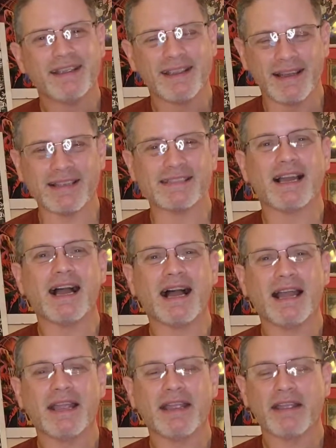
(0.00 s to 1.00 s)
Guys,
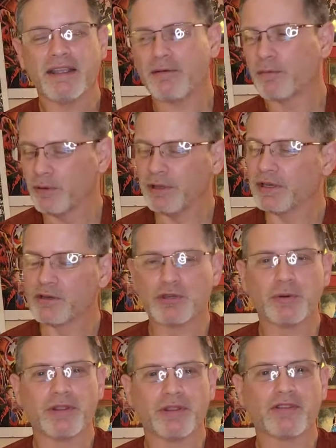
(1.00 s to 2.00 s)
I really
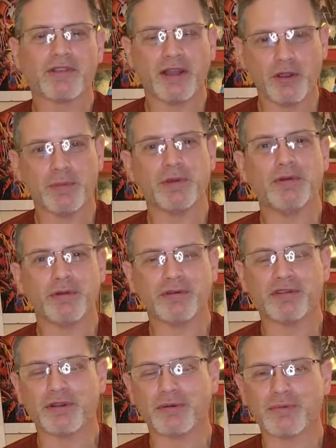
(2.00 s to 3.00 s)
enjoy this. I hope you do
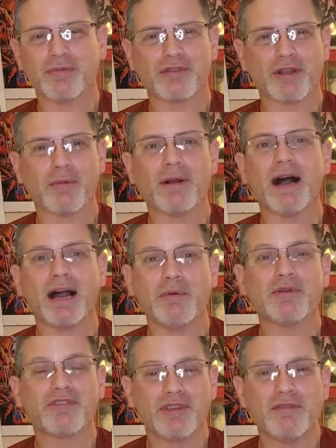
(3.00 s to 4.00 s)
too. So I
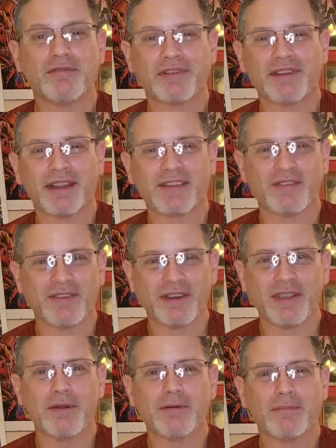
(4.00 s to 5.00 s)
will see you for the next
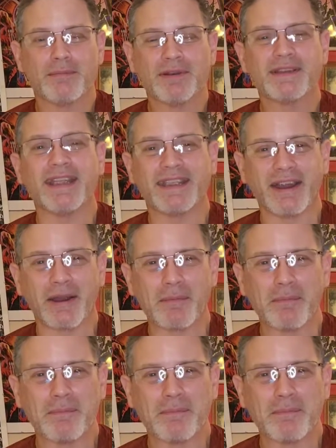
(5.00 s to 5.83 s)
video. Take care.